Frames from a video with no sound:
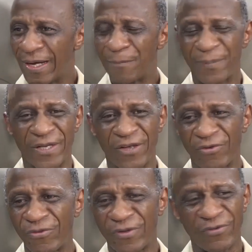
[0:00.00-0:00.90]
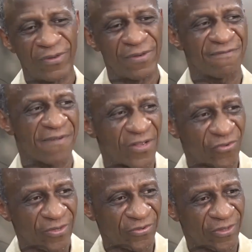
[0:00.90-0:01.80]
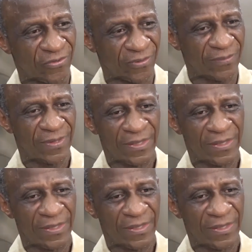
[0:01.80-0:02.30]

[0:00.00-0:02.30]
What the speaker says: application section, the virtual section,